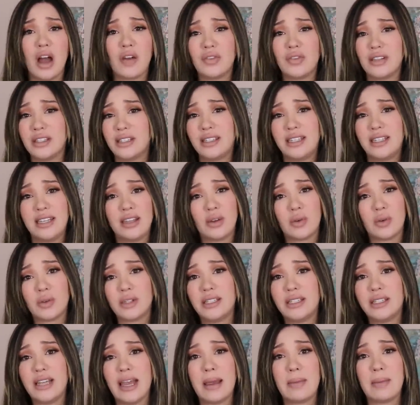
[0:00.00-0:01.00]
we often see
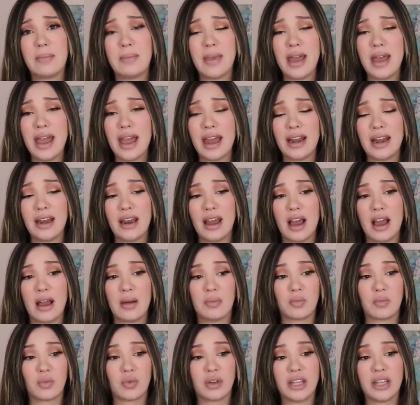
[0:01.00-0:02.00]
those same men
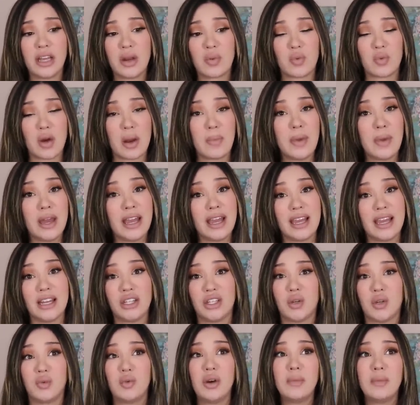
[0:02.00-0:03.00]
really ripping
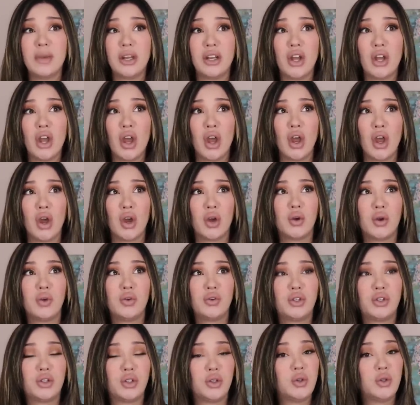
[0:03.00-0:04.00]
into women
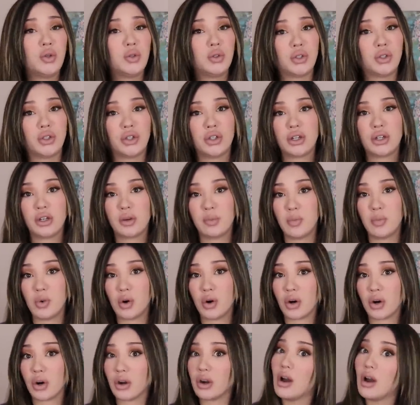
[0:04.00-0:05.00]
who do look
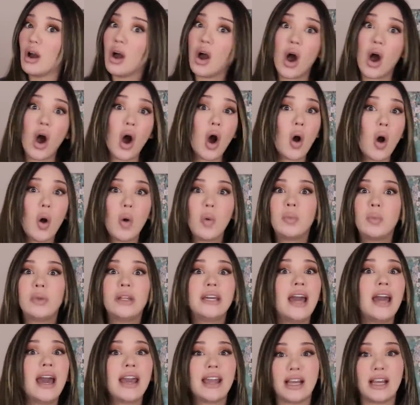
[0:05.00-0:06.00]
more
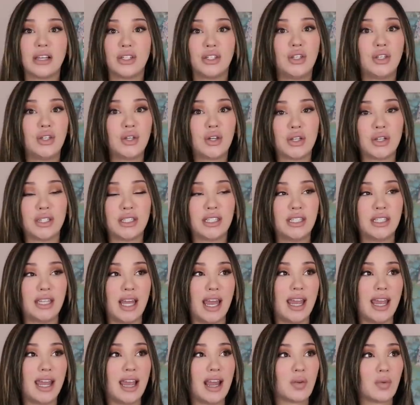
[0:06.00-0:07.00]
homely, I guess you could
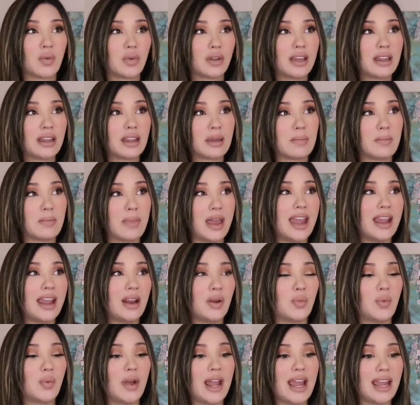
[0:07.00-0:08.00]
say. And really the
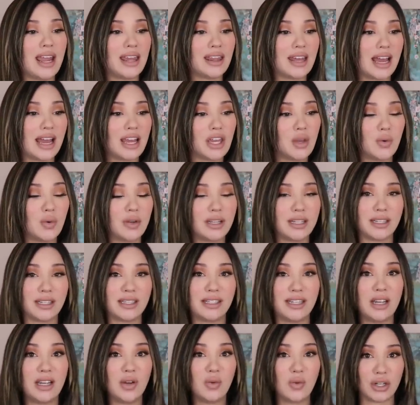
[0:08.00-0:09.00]
main way that you would
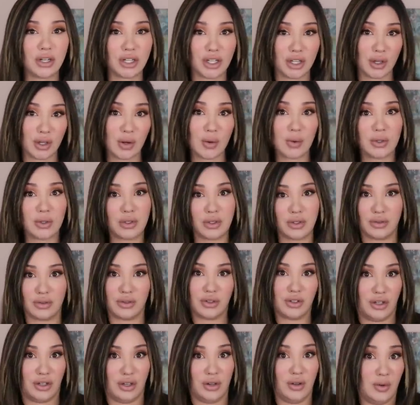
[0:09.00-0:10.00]
distinguish those
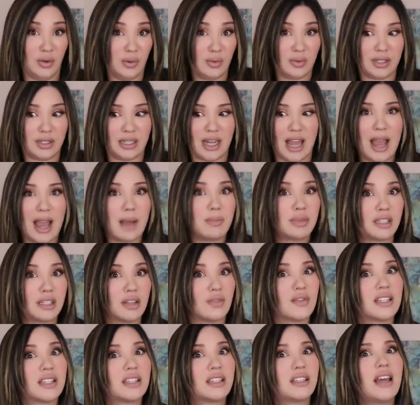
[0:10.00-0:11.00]
two types
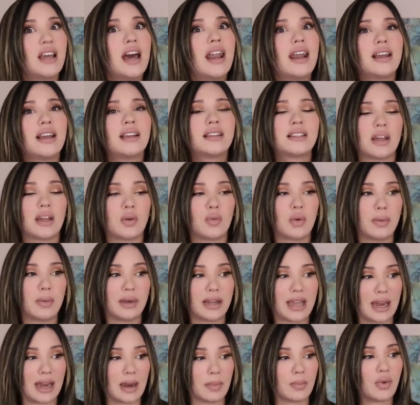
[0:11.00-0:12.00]
of aesthetics that
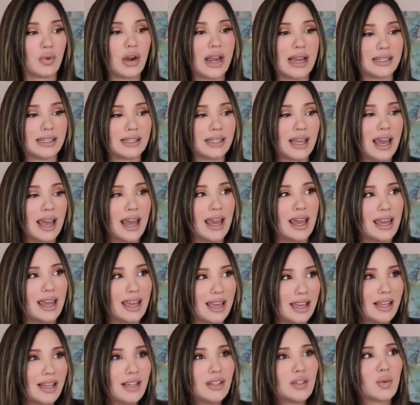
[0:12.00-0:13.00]
women can embrace
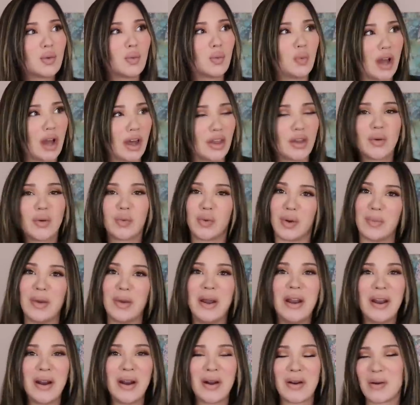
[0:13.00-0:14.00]
is whether
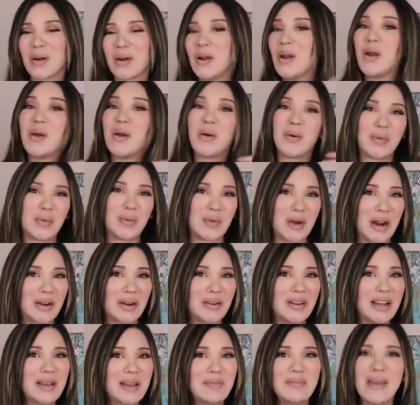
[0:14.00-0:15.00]
women are
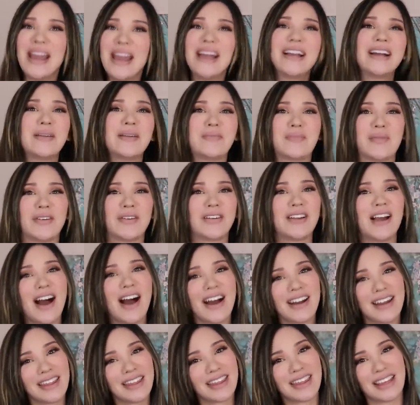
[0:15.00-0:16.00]
wearing makeup or
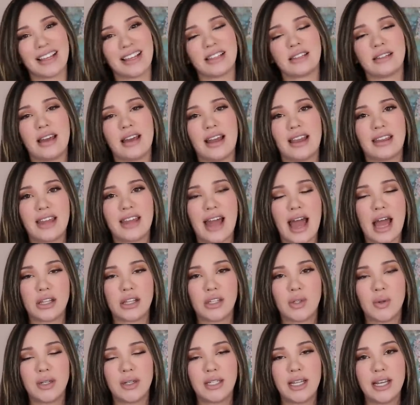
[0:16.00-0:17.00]
not and things like
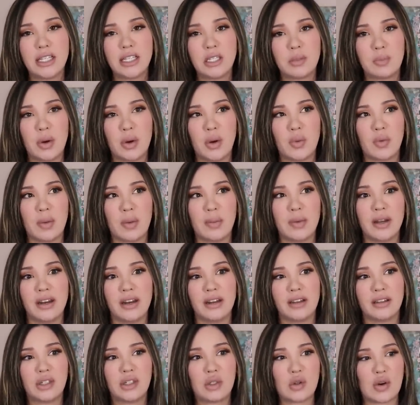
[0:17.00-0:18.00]
that. So it does put women
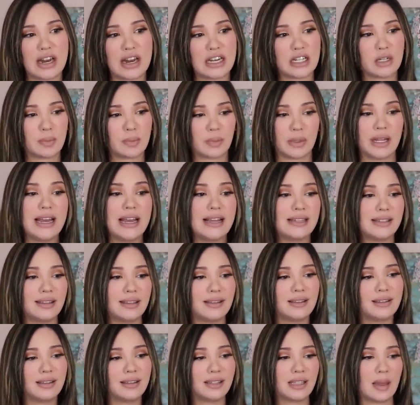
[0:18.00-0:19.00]
in a strange place.
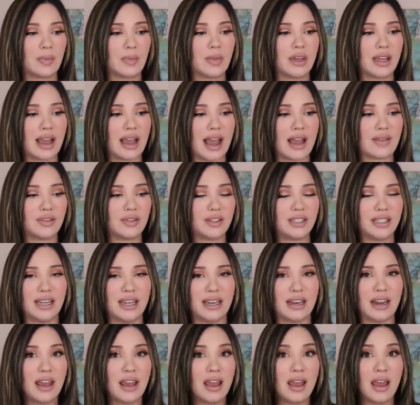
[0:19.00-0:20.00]
And this is something I've
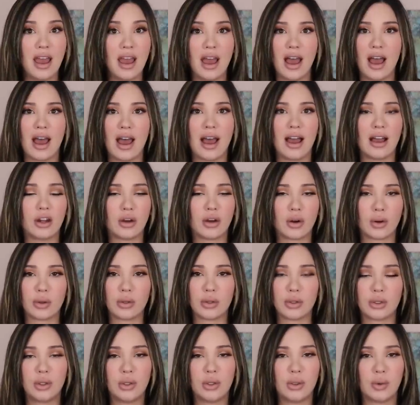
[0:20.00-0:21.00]
seen
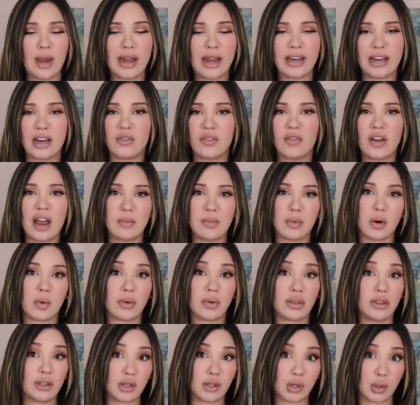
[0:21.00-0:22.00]
girls who identify more
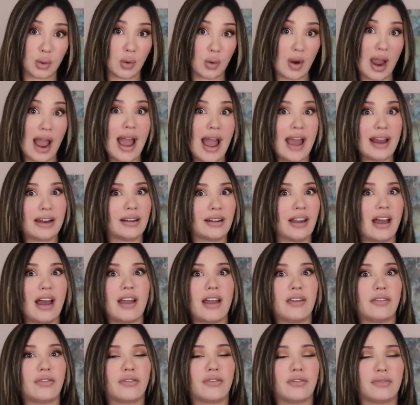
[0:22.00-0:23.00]
with the trad
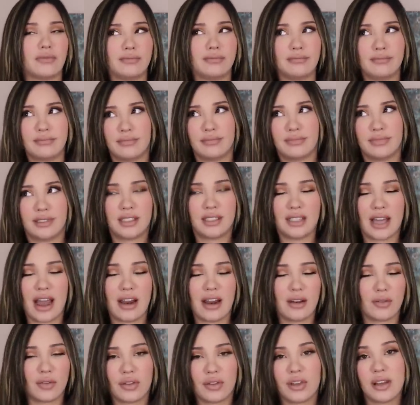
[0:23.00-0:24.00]
life
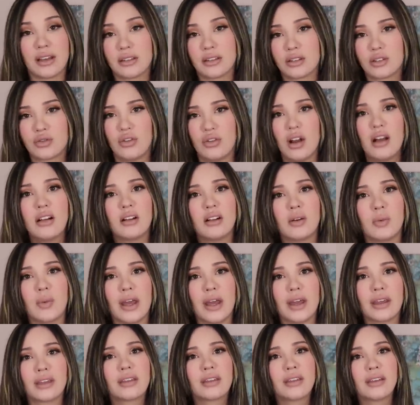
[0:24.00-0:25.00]
side of things struggle
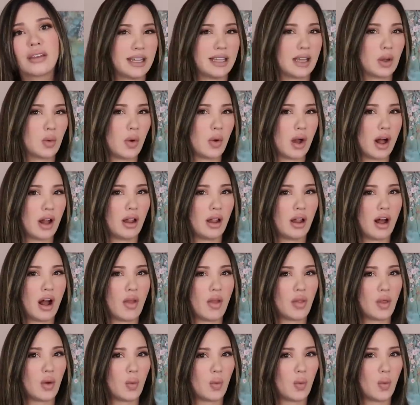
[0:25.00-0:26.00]
with. It's like, well,
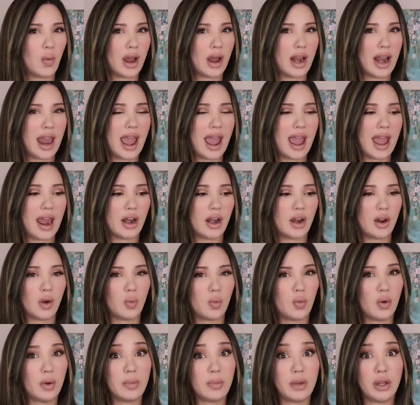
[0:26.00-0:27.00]
on the one hand, a
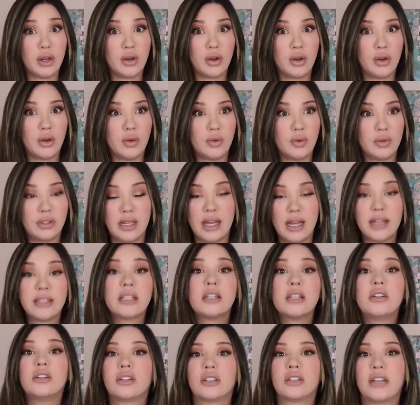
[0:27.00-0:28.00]
woman who
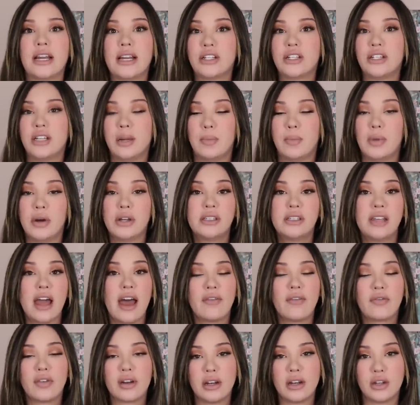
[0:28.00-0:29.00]
doesn't look like she puts
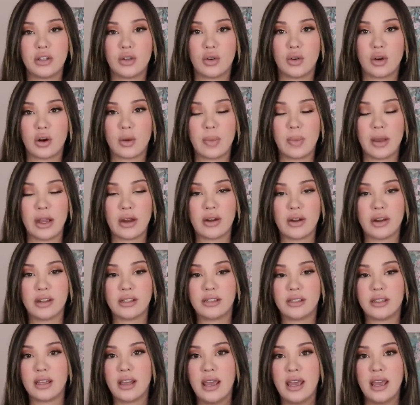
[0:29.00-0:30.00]
effort into her
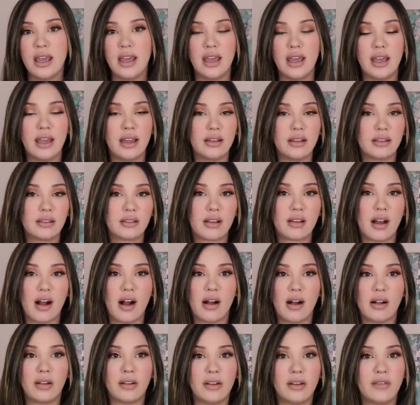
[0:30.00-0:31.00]
appearance is
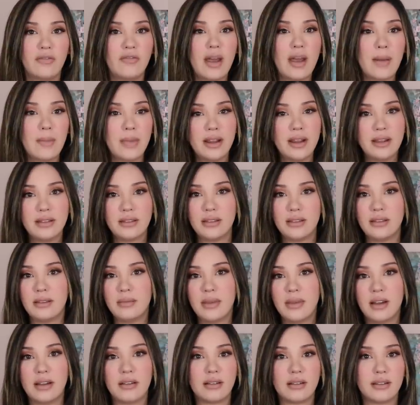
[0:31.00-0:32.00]
called a
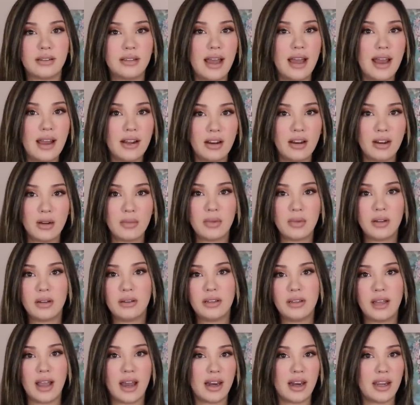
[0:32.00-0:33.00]
feminism,
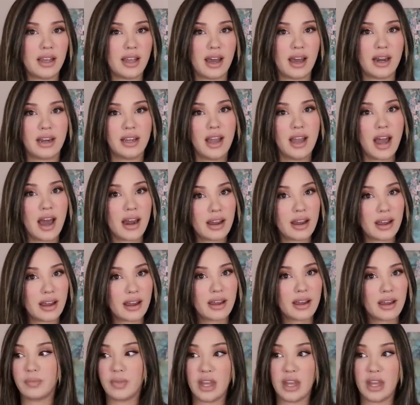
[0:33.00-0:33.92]
undesirable, yada, yada, yada.